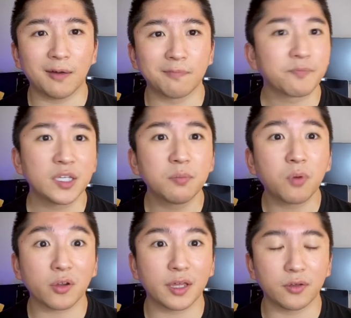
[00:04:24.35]

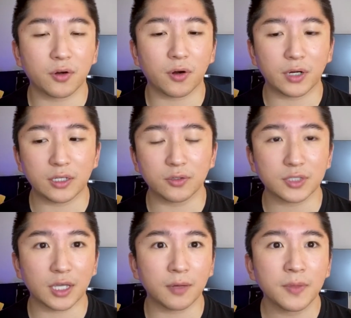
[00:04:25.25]
keyboard that you're already
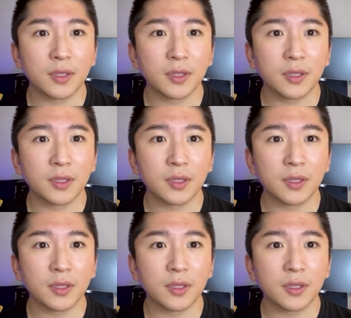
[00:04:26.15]
using?